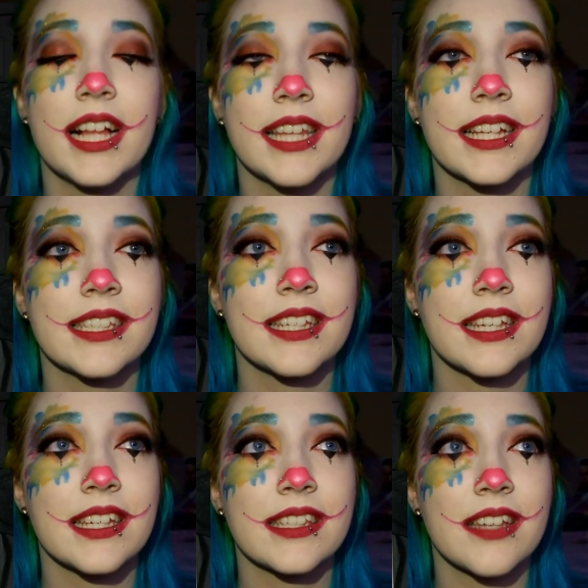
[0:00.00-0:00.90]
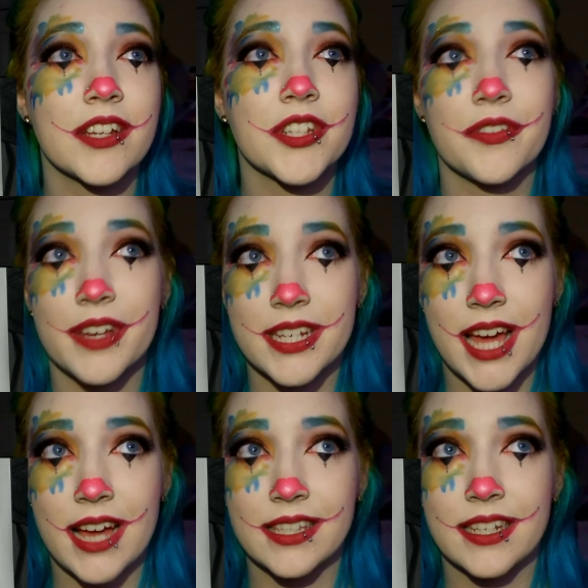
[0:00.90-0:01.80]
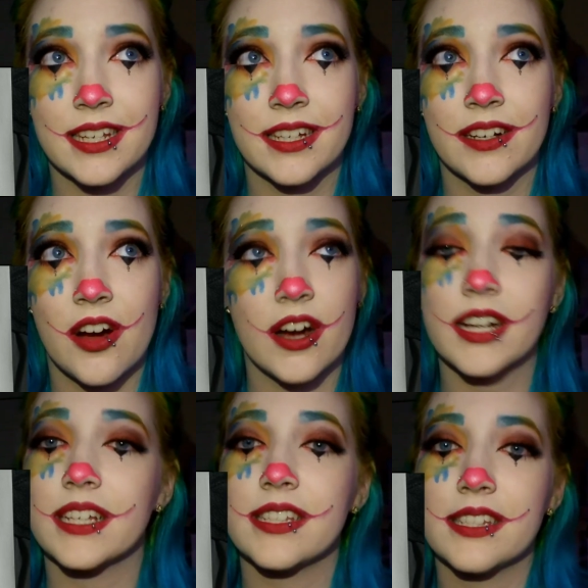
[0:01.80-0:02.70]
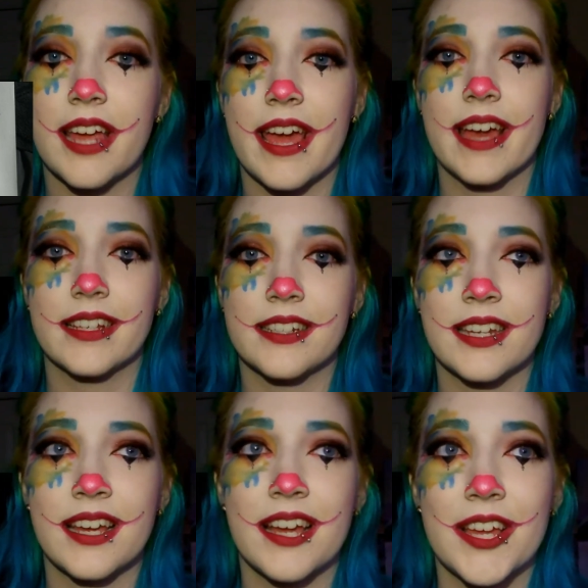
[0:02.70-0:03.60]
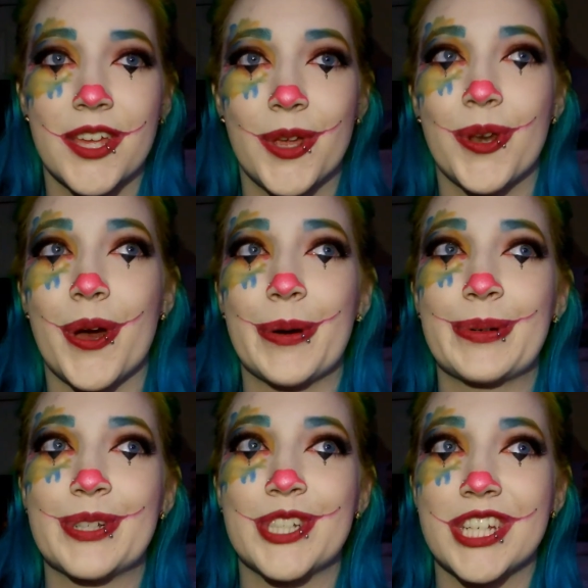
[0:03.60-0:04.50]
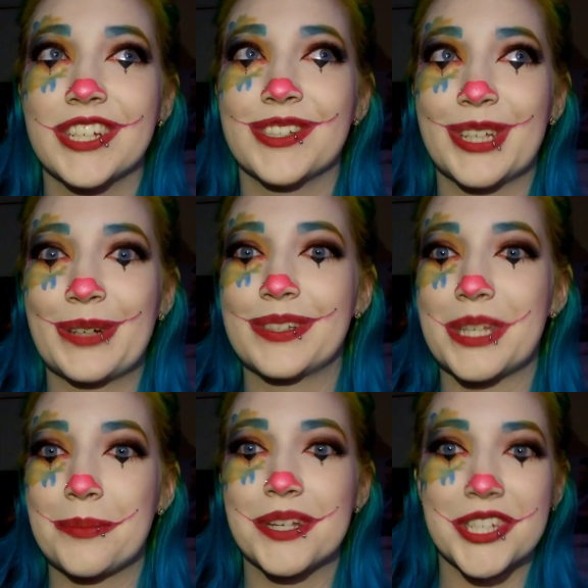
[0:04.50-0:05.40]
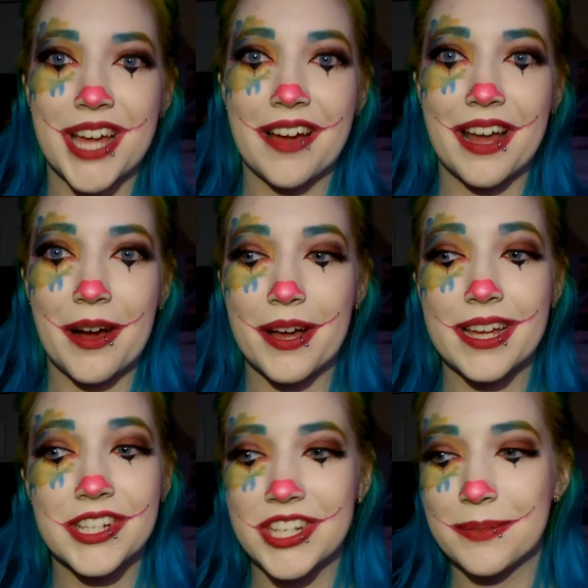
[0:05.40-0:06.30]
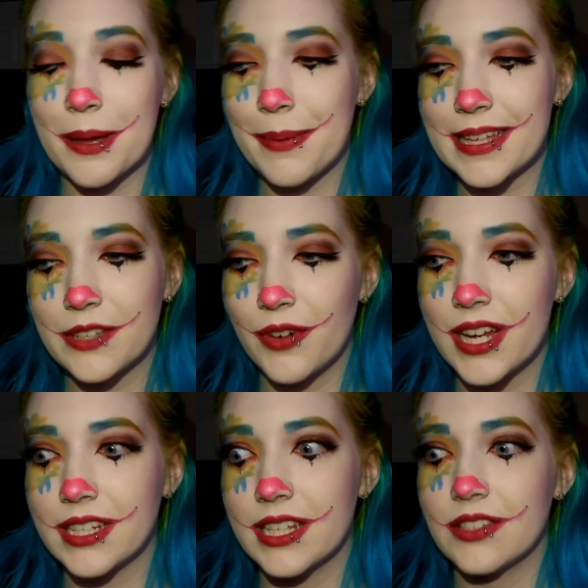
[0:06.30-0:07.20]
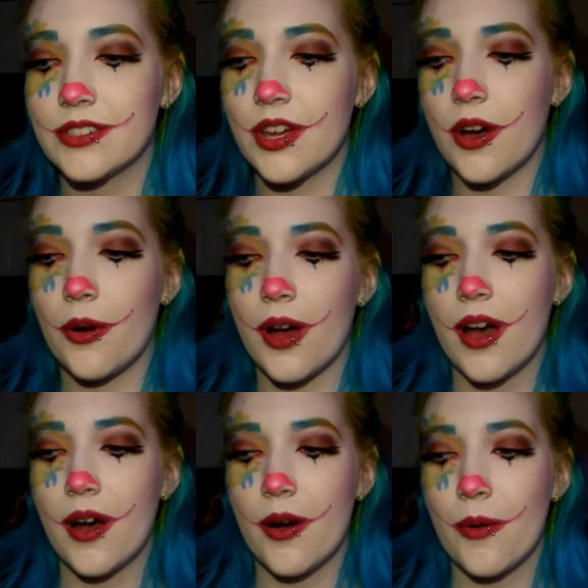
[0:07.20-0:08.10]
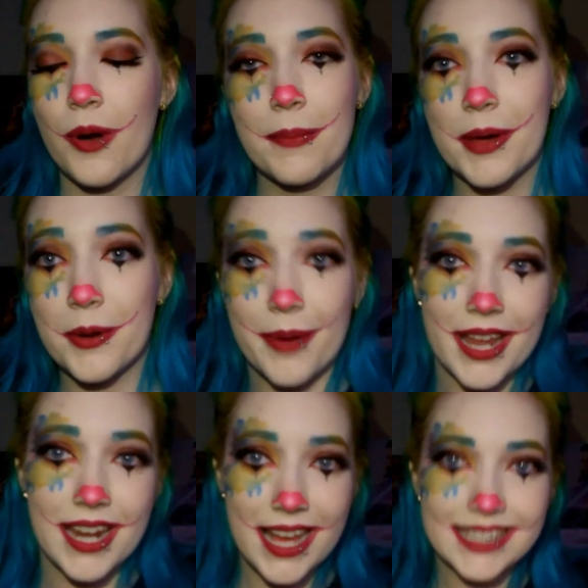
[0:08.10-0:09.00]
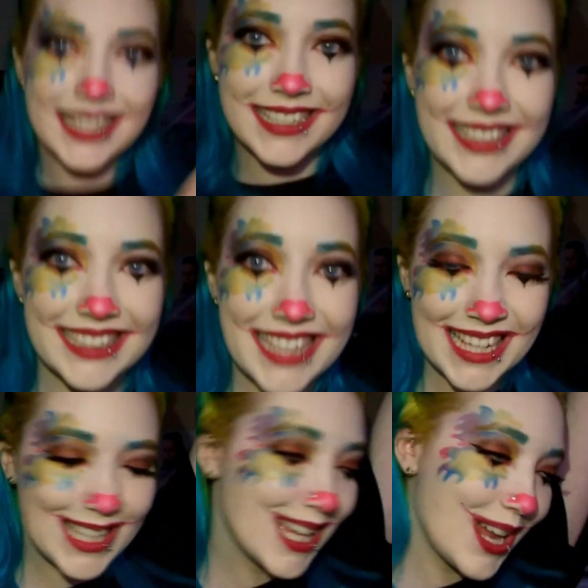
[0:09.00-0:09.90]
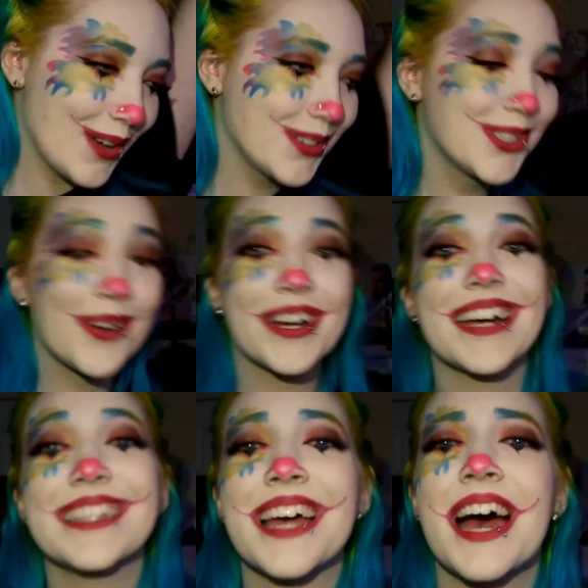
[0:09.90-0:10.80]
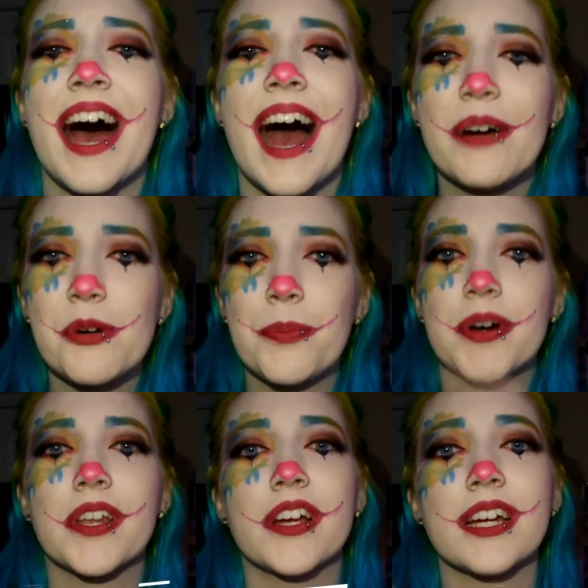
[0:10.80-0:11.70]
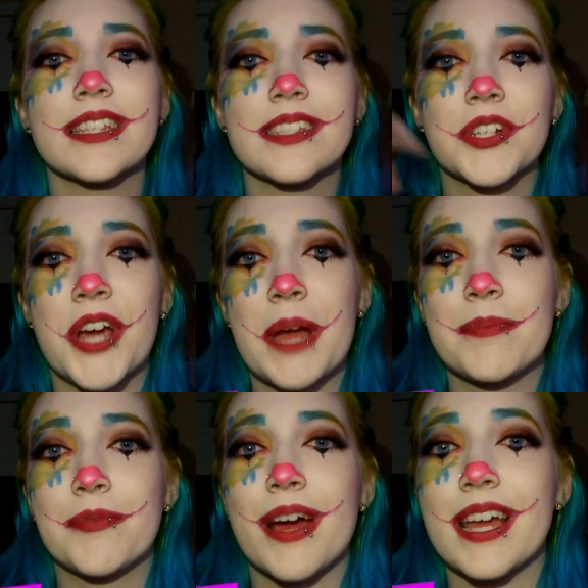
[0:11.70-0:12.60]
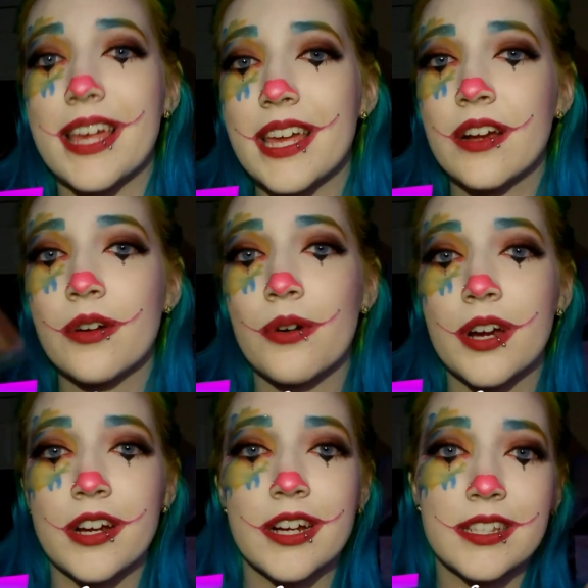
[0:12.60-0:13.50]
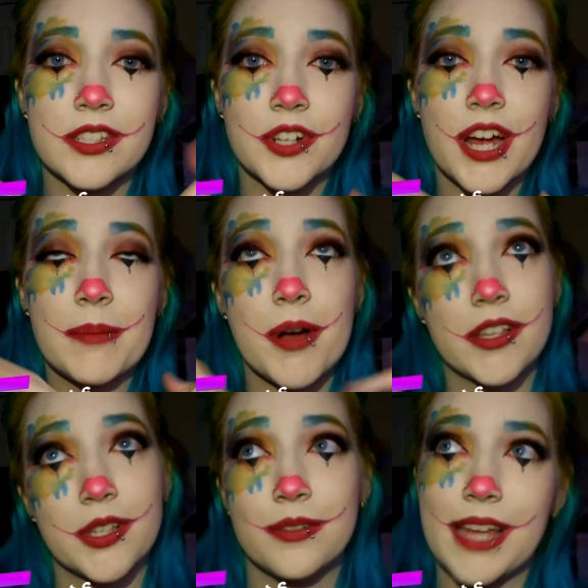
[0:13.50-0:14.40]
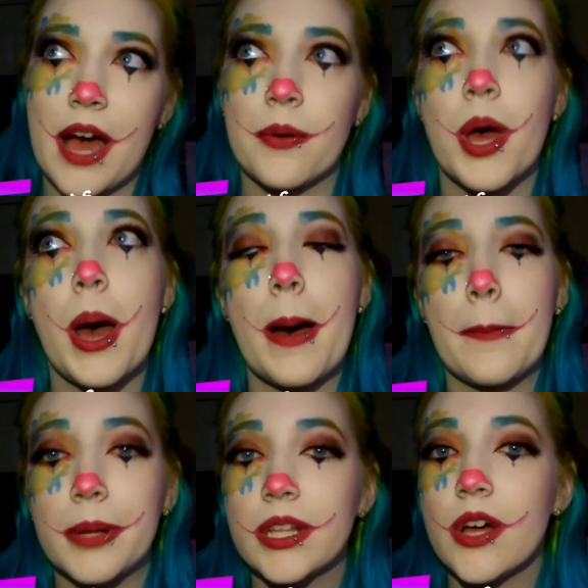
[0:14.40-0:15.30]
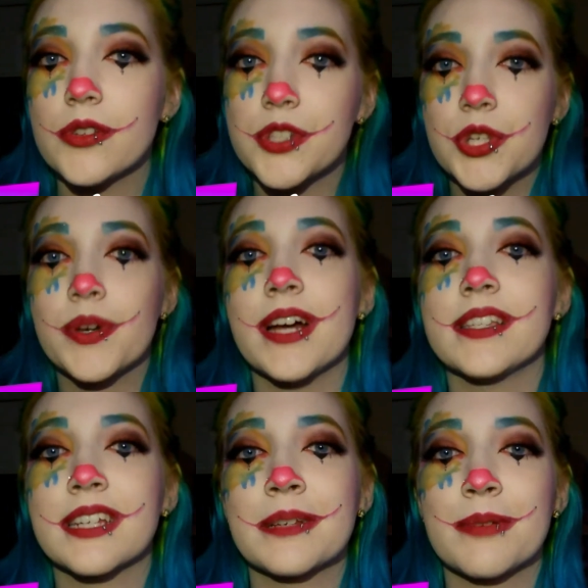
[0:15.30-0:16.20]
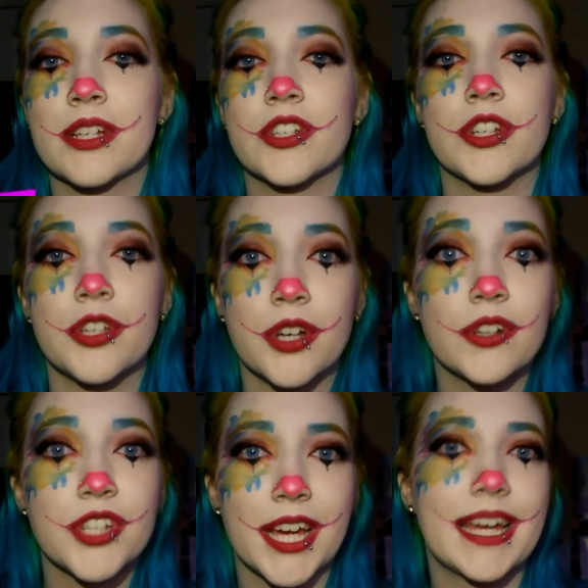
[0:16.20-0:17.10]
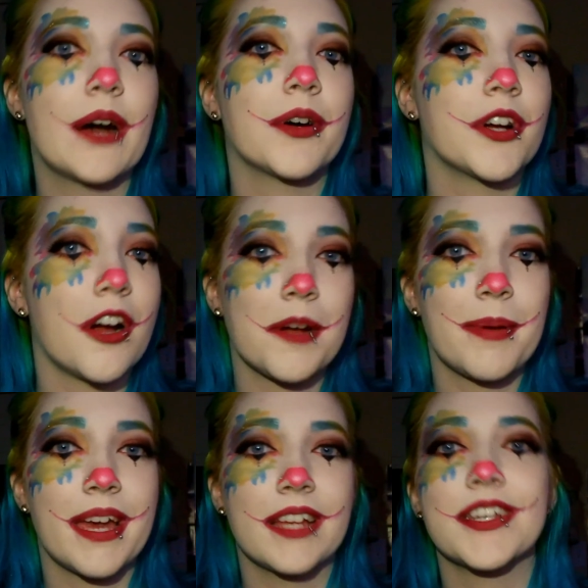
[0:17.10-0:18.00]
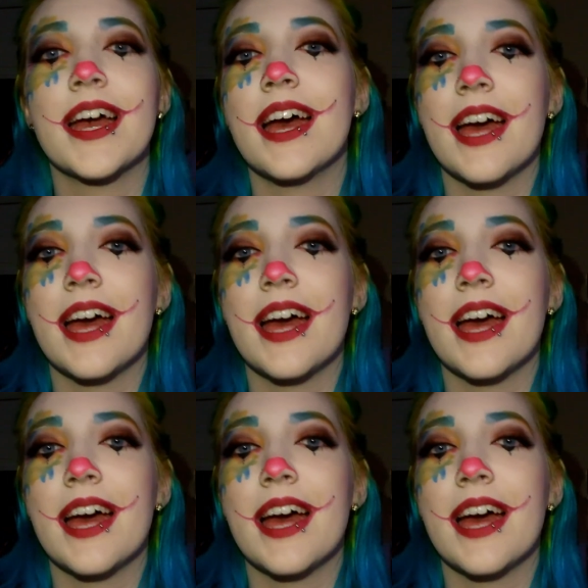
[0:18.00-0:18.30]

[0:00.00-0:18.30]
Lexi is such a fantastic artist, and you know, she deserves to be shout out, and she's my best friend, and so what better way not to, you know. So guys, I will put her Instagram right here, or her Instagram also down below, so you guys can make sure you go check out her art page